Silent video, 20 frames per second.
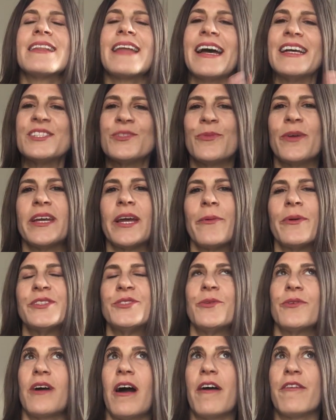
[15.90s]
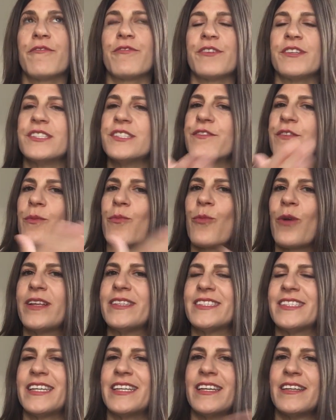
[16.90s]
Last week I went to a conference from
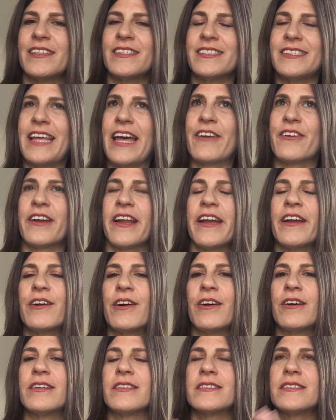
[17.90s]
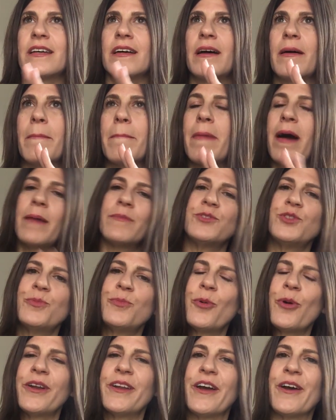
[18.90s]
Wednesday to Saturday called Mom
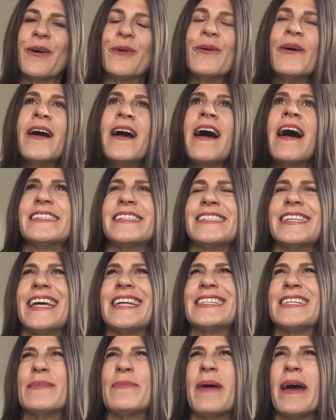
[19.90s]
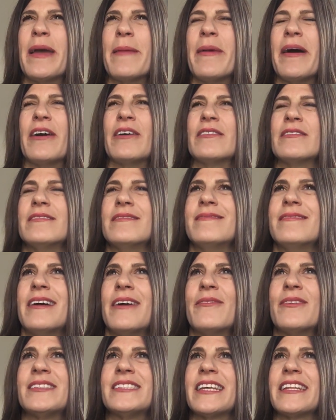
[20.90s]
2.0. It's attended by about
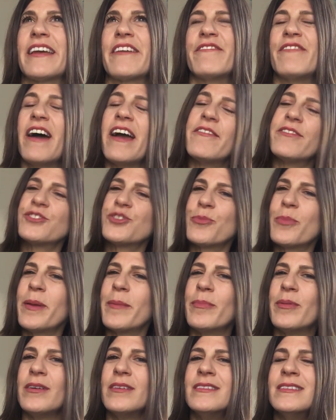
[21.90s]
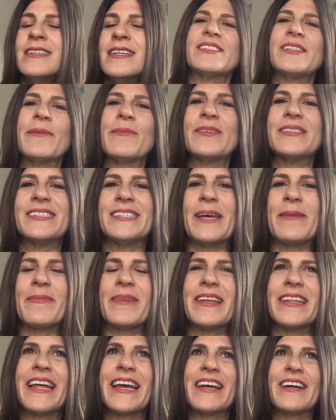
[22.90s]
I want to say like 500 people. Someone sent
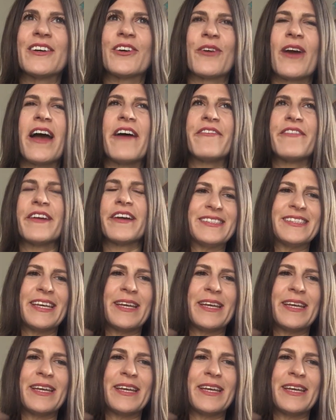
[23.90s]
me like a graphic that